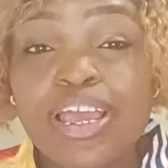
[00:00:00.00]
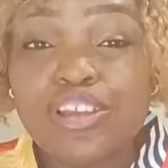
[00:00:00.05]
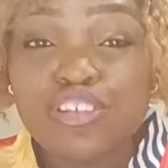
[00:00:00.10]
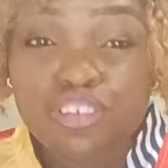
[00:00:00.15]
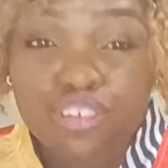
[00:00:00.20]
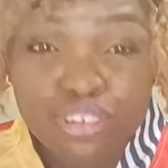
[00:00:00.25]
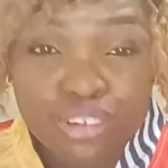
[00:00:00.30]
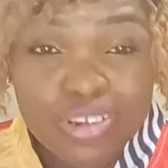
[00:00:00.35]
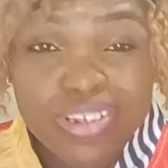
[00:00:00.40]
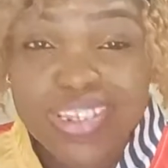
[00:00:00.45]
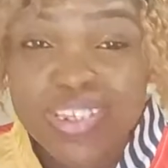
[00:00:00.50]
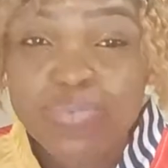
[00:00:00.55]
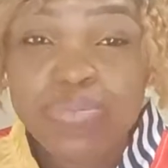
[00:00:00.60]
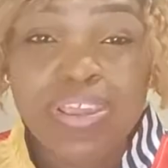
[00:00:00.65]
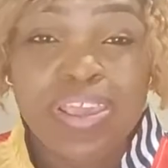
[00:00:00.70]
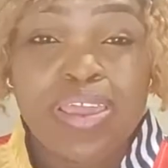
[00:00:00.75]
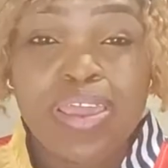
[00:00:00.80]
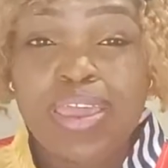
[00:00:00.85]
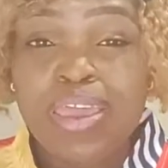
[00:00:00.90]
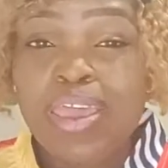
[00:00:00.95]
And trust
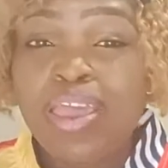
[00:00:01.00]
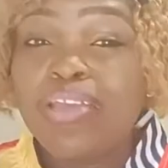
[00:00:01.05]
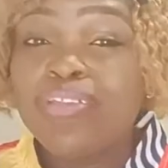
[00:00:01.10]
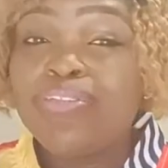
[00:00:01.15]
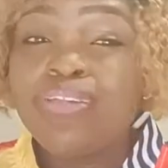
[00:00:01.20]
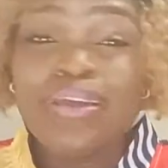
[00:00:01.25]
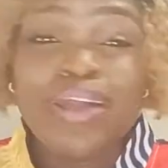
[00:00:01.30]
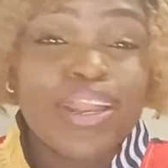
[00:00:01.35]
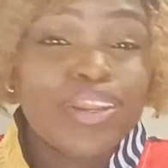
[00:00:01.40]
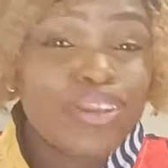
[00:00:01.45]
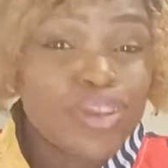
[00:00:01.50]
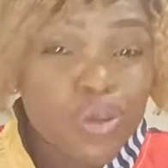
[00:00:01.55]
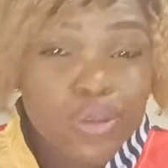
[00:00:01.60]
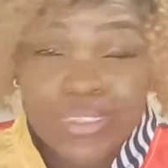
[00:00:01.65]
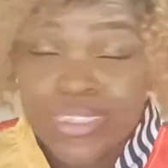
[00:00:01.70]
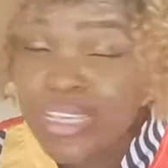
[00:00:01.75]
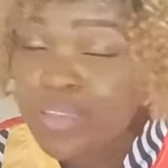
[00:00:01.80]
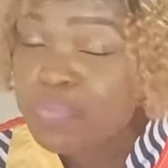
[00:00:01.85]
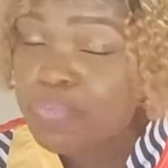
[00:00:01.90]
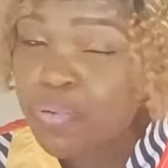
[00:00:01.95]
me, they are
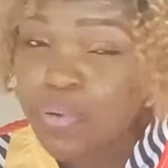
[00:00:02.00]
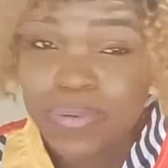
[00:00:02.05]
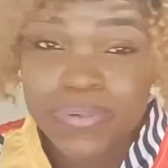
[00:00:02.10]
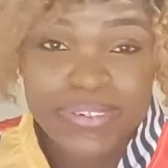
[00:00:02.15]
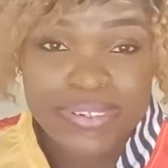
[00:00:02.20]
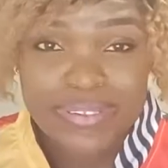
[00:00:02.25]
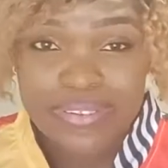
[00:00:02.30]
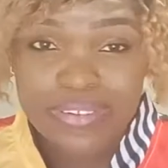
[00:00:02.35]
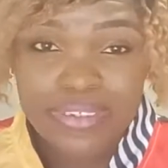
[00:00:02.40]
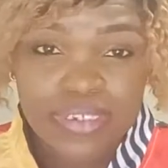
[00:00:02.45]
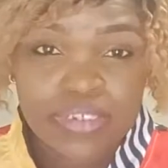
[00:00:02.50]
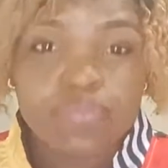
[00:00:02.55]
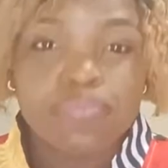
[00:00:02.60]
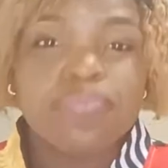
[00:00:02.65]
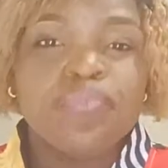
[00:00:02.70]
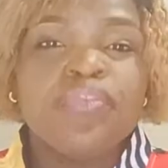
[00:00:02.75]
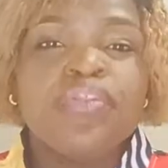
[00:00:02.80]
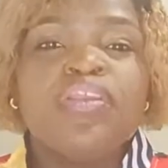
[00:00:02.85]
not important.